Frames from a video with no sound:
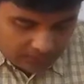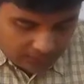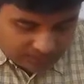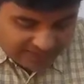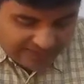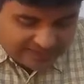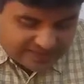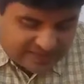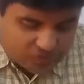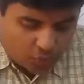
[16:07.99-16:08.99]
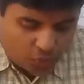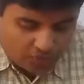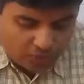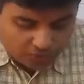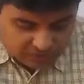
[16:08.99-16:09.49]
The next is
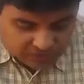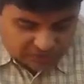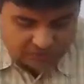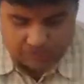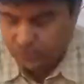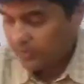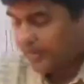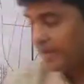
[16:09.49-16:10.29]
ovules. So you